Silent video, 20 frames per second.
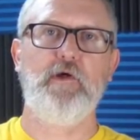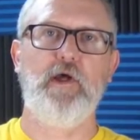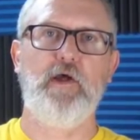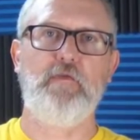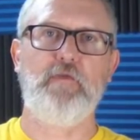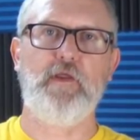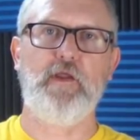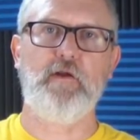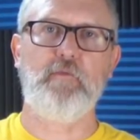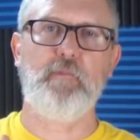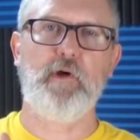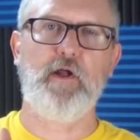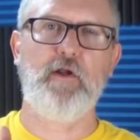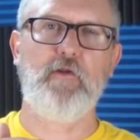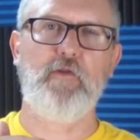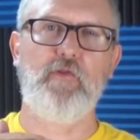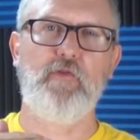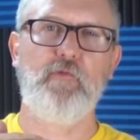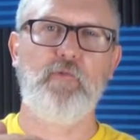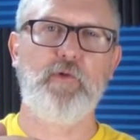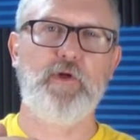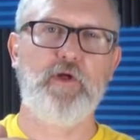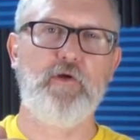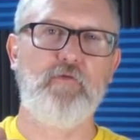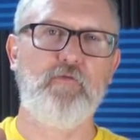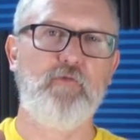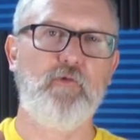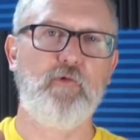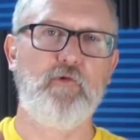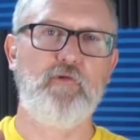and then about a 3 or
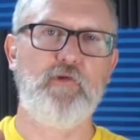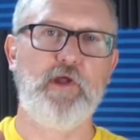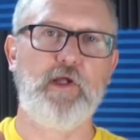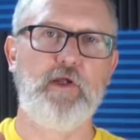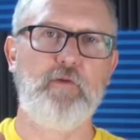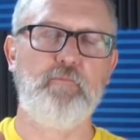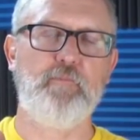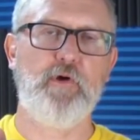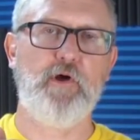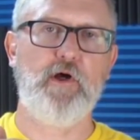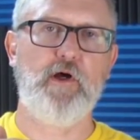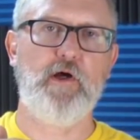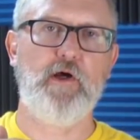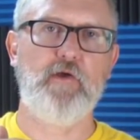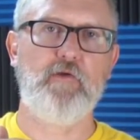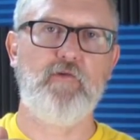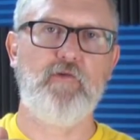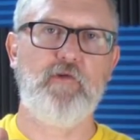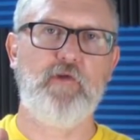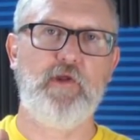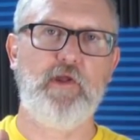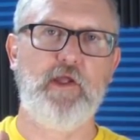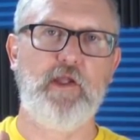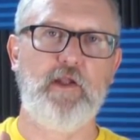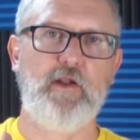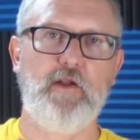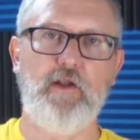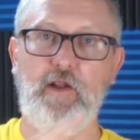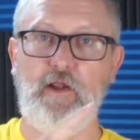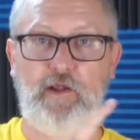4 second pause,
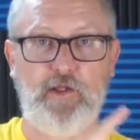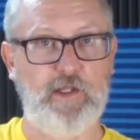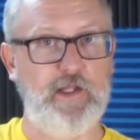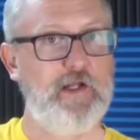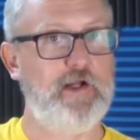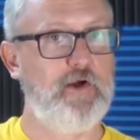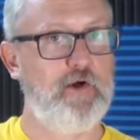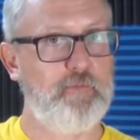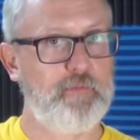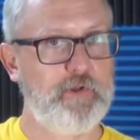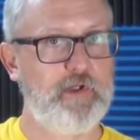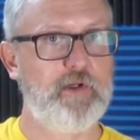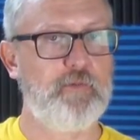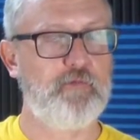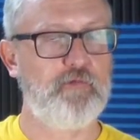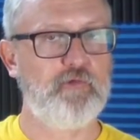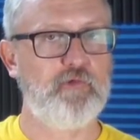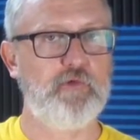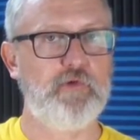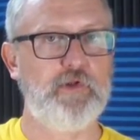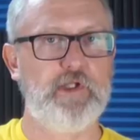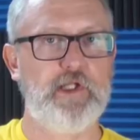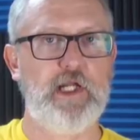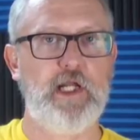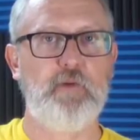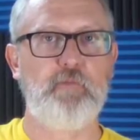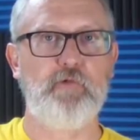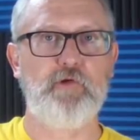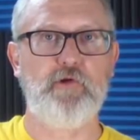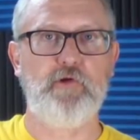and again, I hope it comes through on the
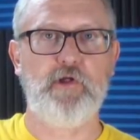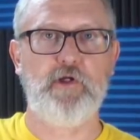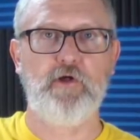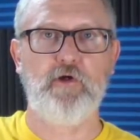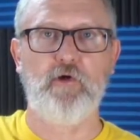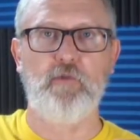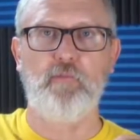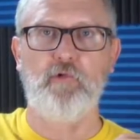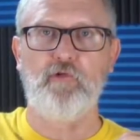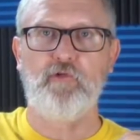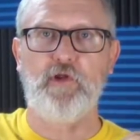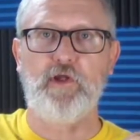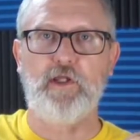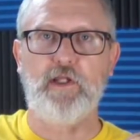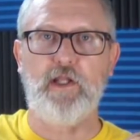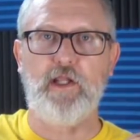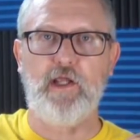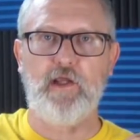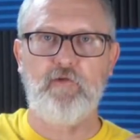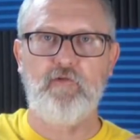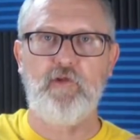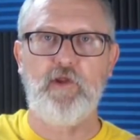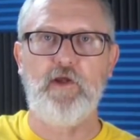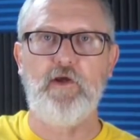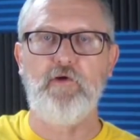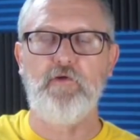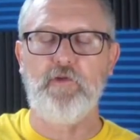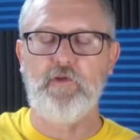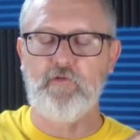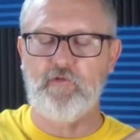camera, you hear almost like an
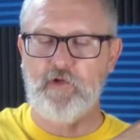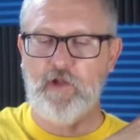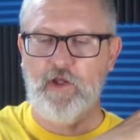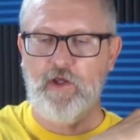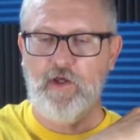exhale, this